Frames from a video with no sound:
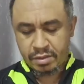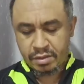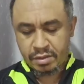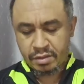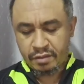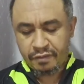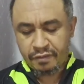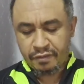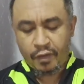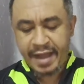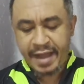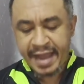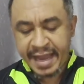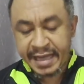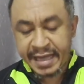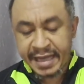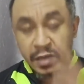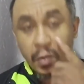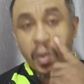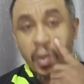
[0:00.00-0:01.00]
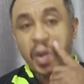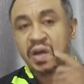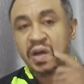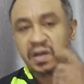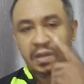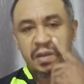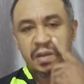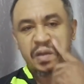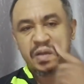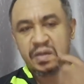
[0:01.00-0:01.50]
for
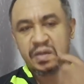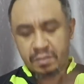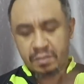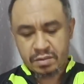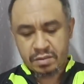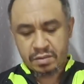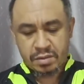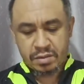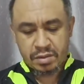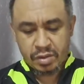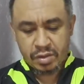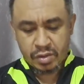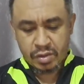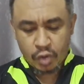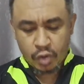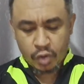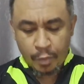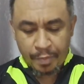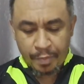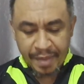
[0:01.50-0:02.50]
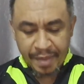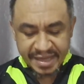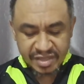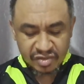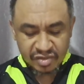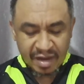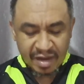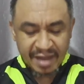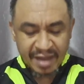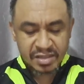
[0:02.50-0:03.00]
anyone who pays
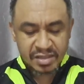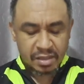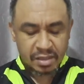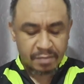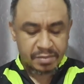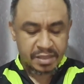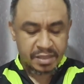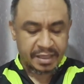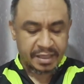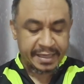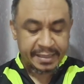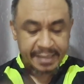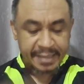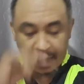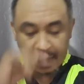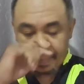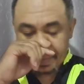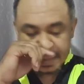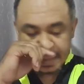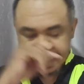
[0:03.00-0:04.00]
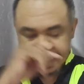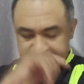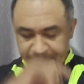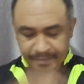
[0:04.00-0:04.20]
ransom to kidnappers.